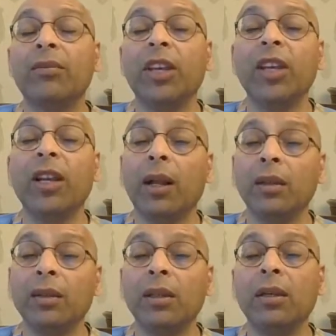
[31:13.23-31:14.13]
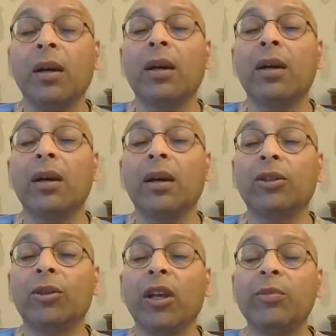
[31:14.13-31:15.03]
Eat healthy.
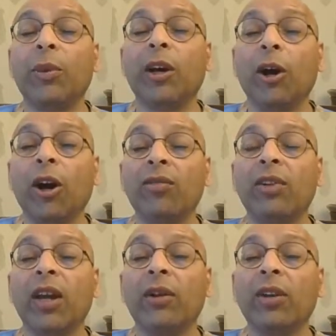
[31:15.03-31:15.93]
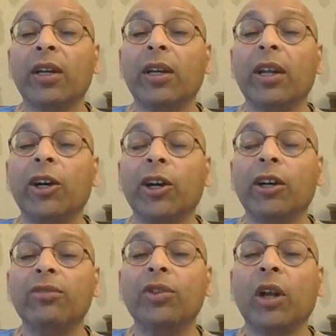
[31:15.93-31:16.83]
Today is my off day. I've taken a day
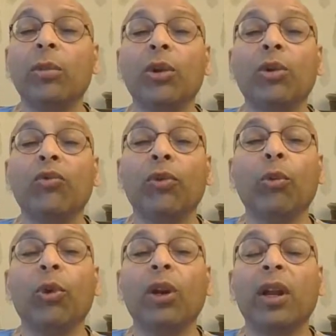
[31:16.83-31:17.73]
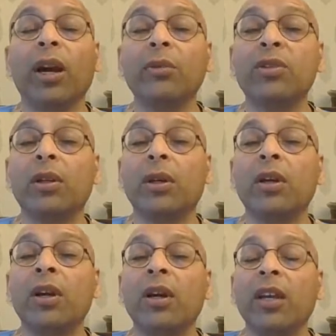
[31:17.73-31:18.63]
off, so I'll be doing a few more lives.
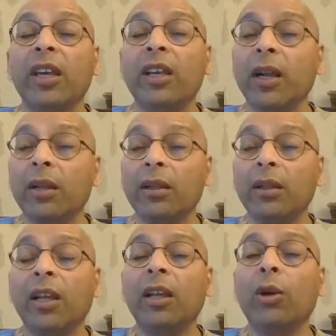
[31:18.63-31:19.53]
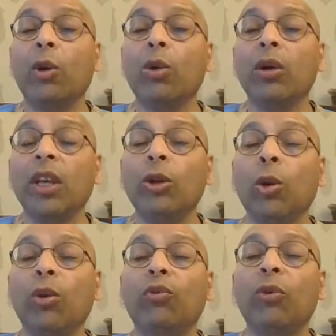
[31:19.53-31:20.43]
Eat healthy, eat
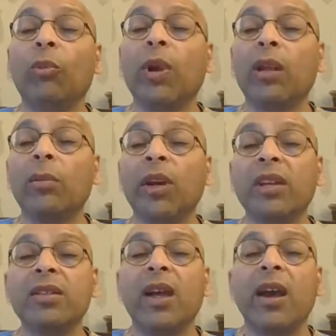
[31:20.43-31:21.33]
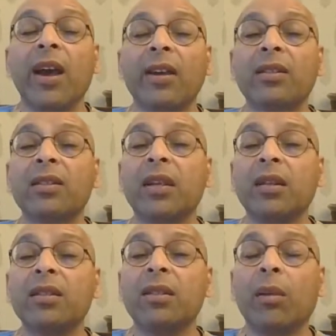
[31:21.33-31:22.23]
whole food, plant based,
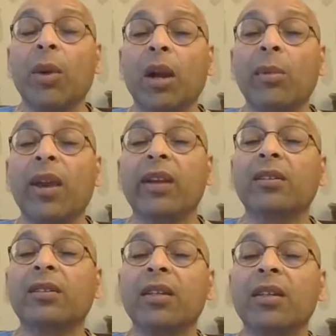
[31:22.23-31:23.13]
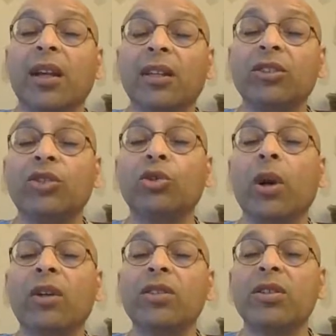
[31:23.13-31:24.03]
exercise some. I'll be exercising at least 2
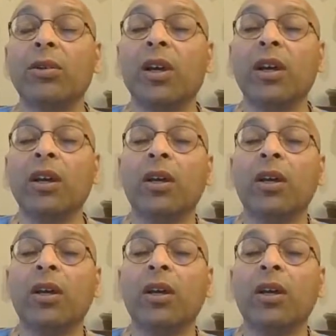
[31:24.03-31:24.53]
hours today.